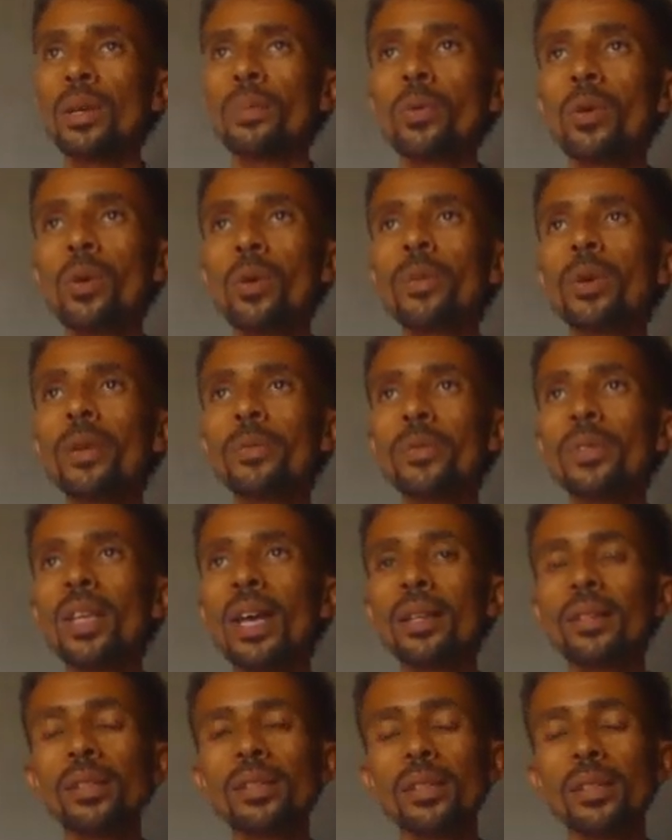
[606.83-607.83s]
problems
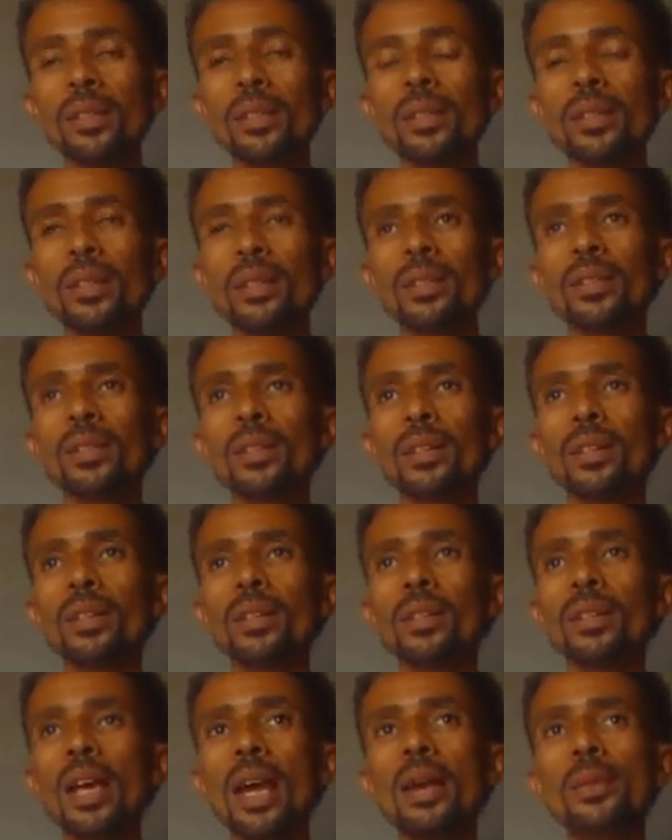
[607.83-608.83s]
that need
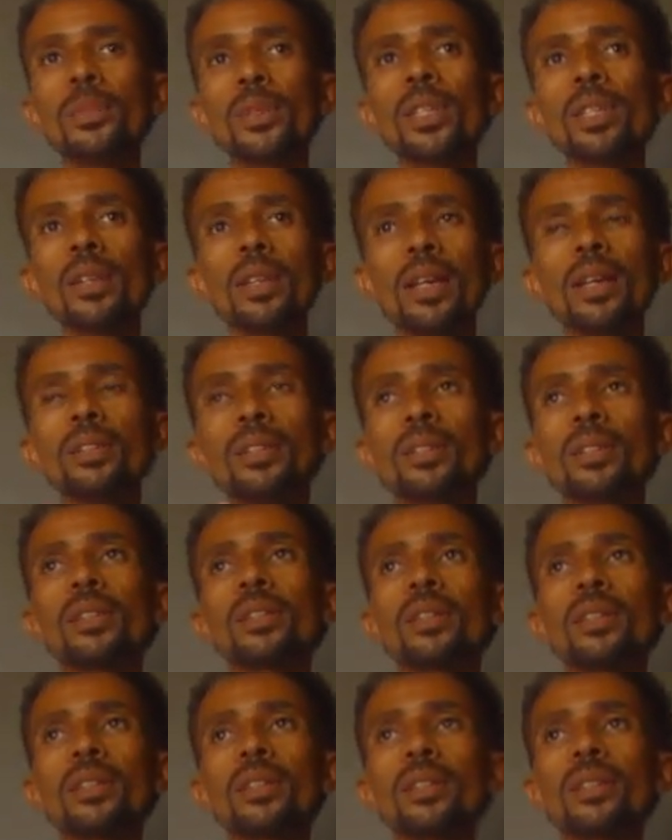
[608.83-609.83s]
time series
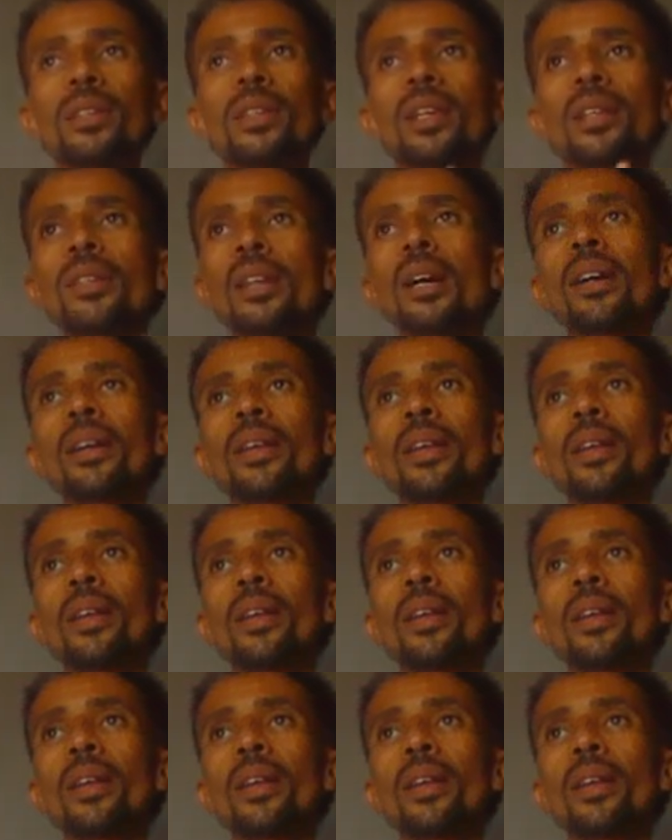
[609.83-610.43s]
data.